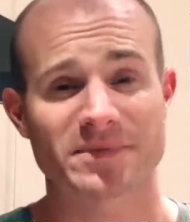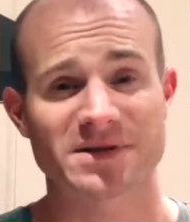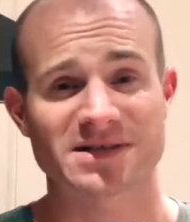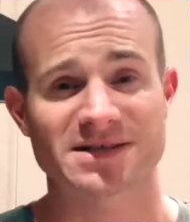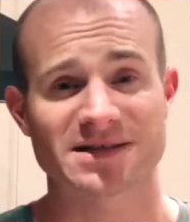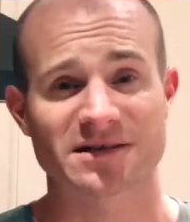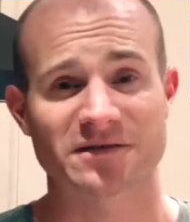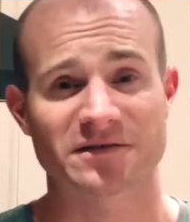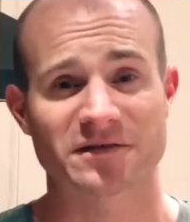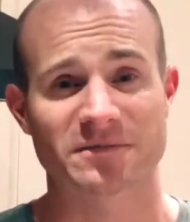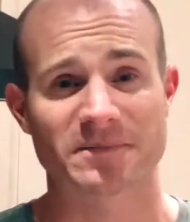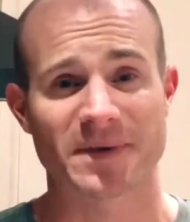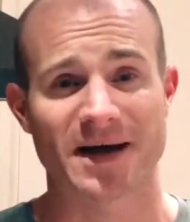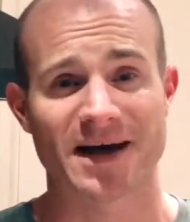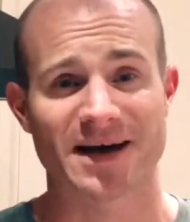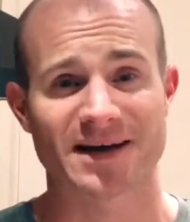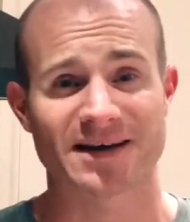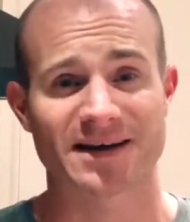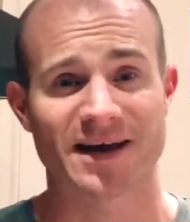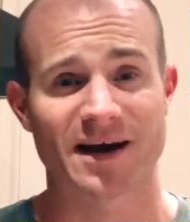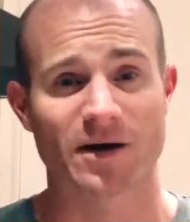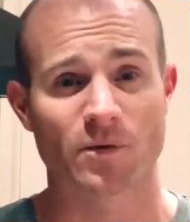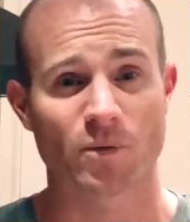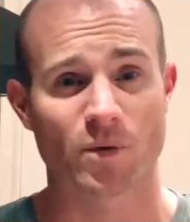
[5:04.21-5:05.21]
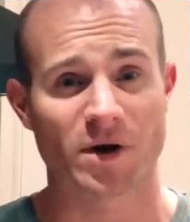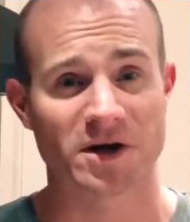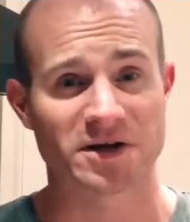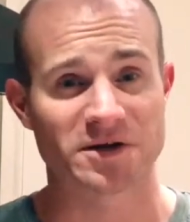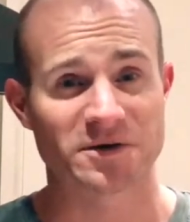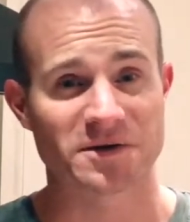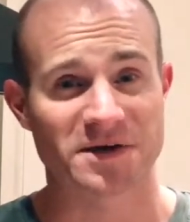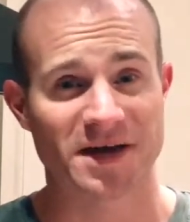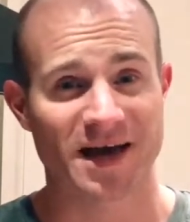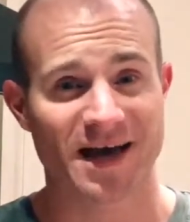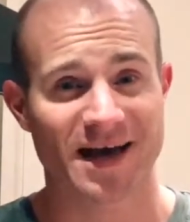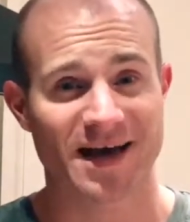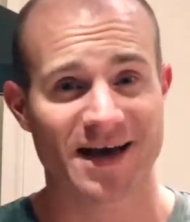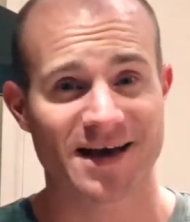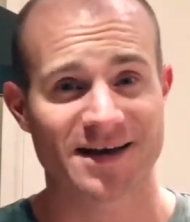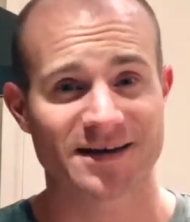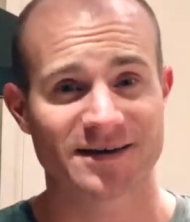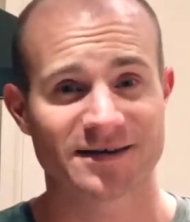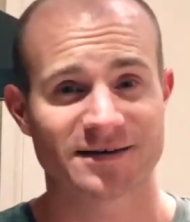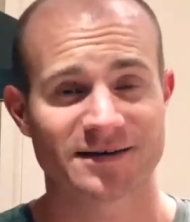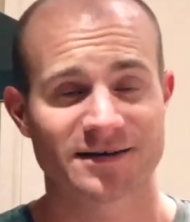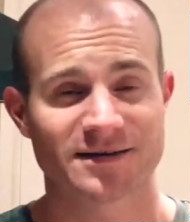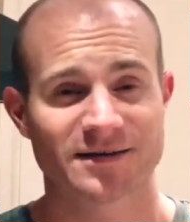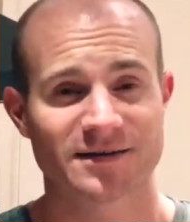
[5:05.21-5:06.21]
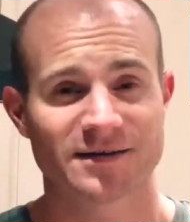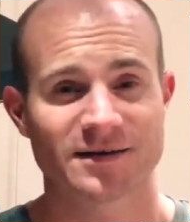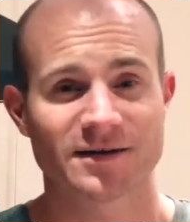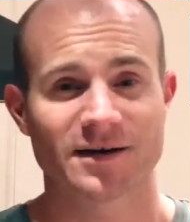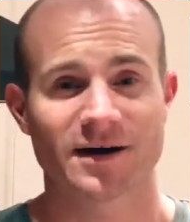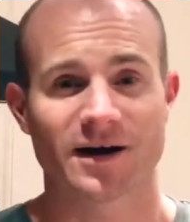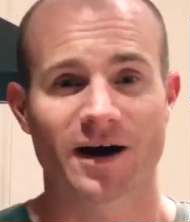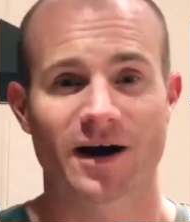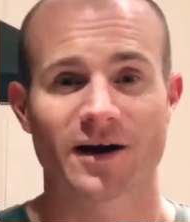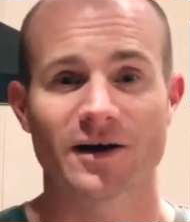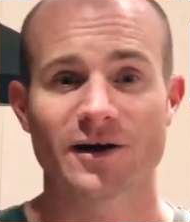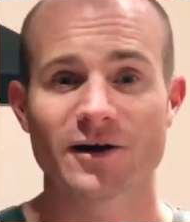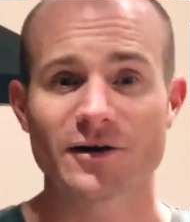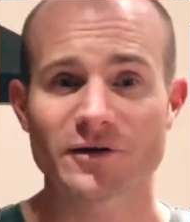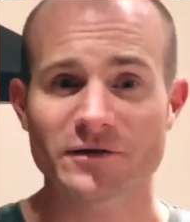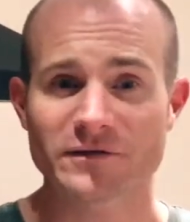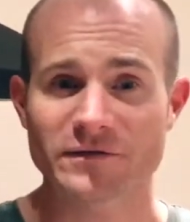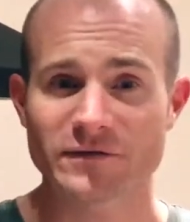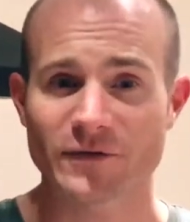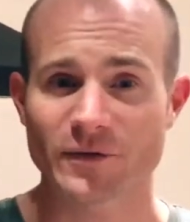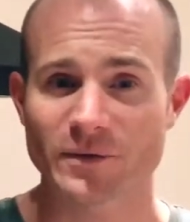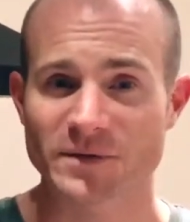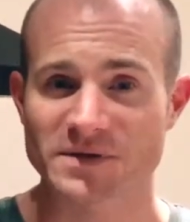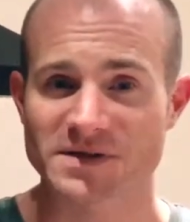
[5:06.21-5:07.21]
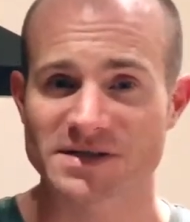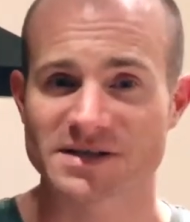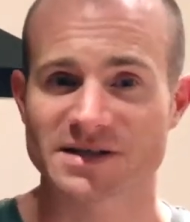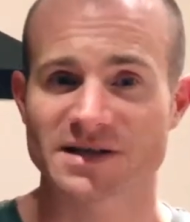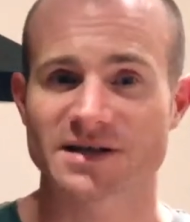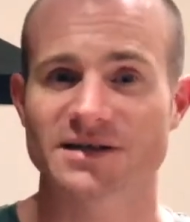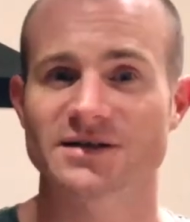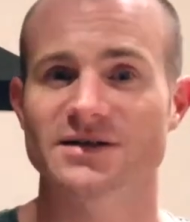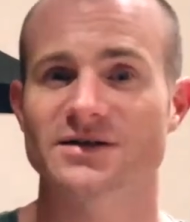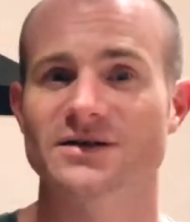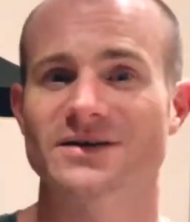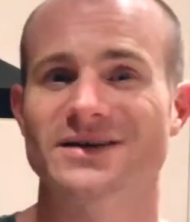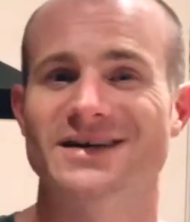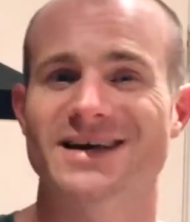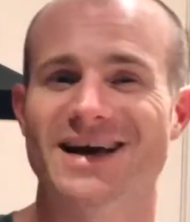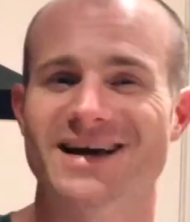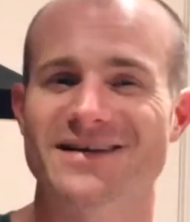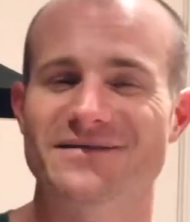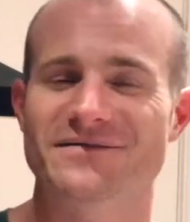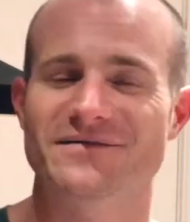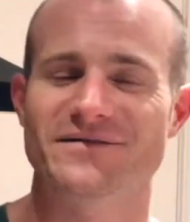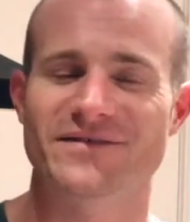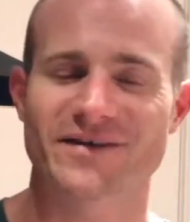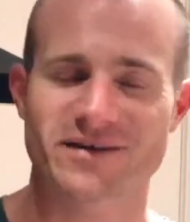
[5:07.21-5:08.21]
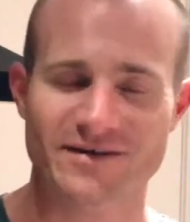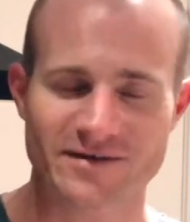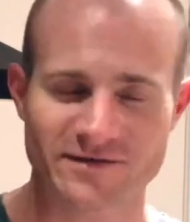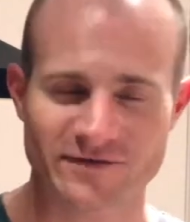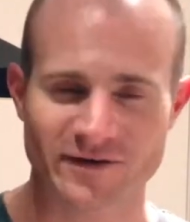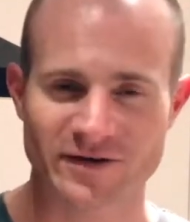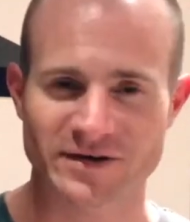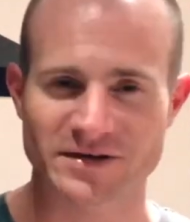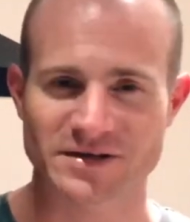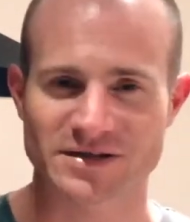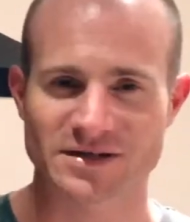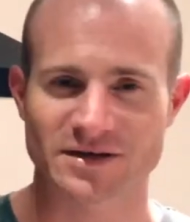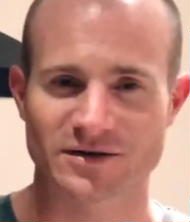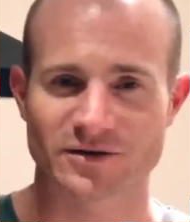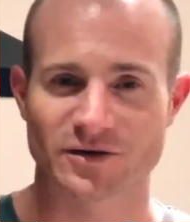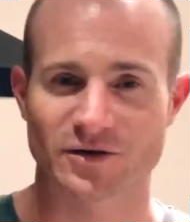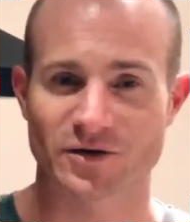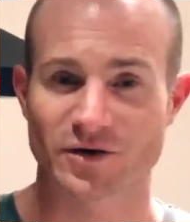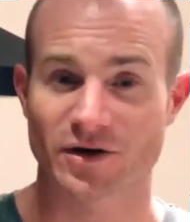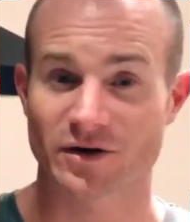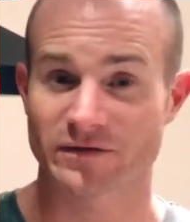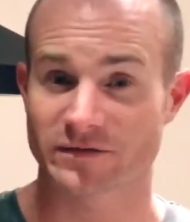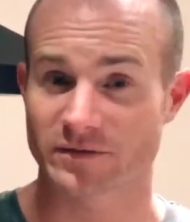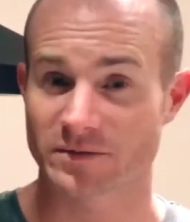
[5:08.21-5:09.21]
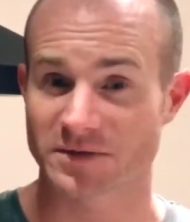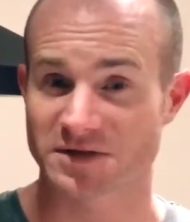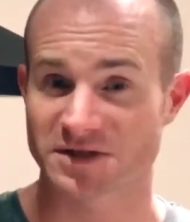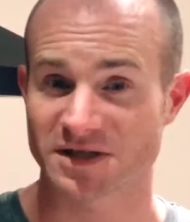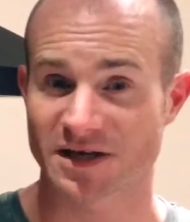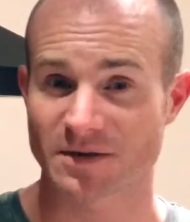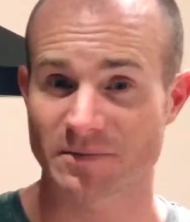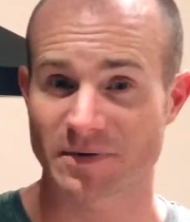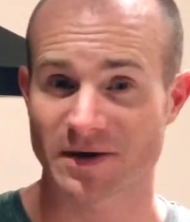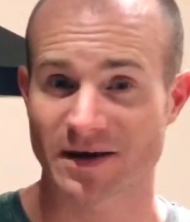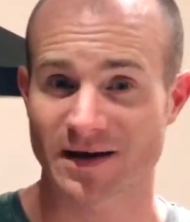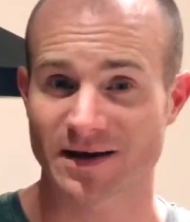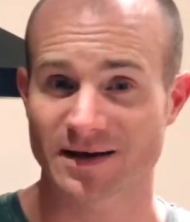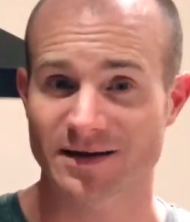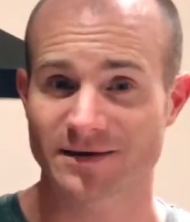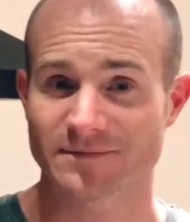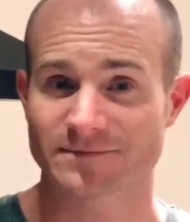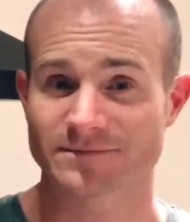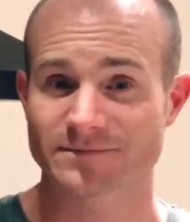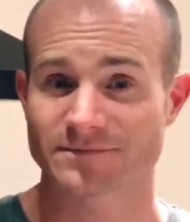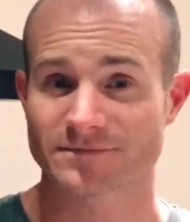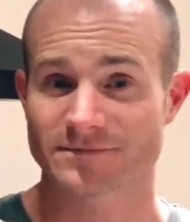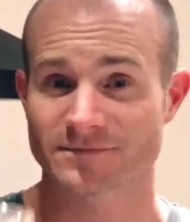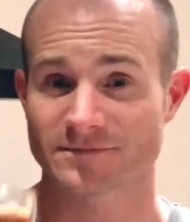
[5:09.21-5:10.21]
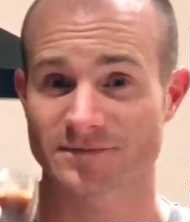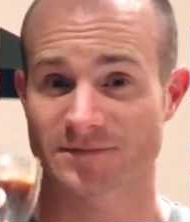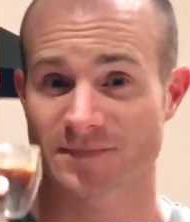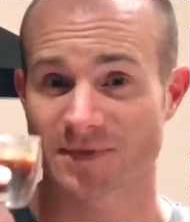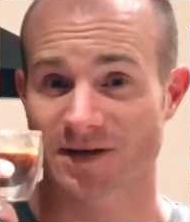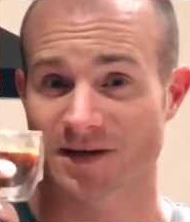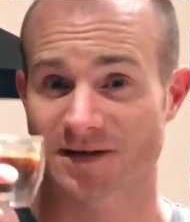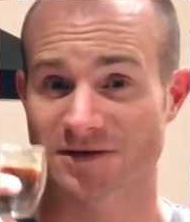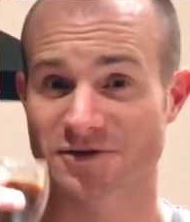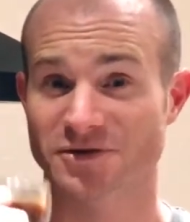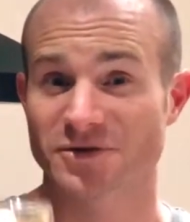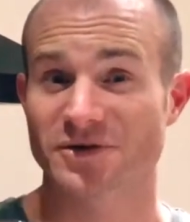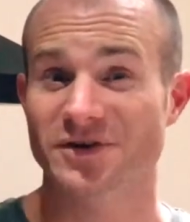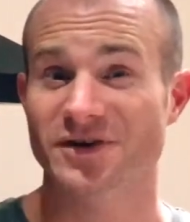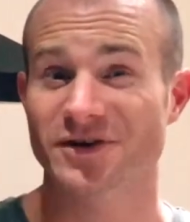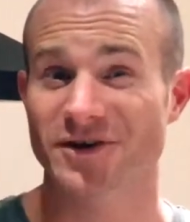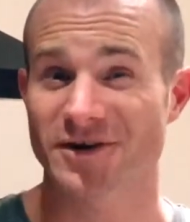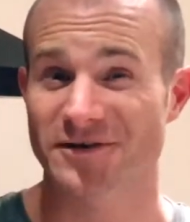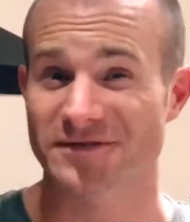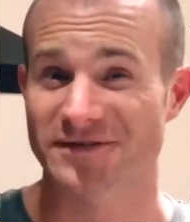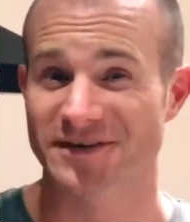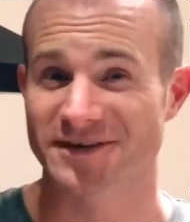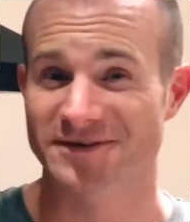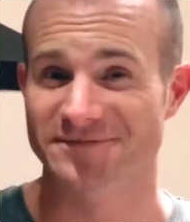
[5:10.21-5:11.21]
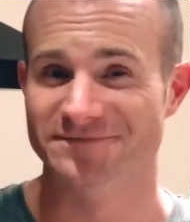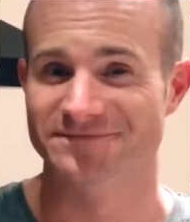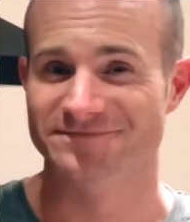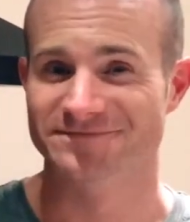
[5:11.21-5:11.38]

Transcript: yourself a bag now while you can. I look forward to seeing you again very soon on Coffee with GPA. Enjoy your coffee.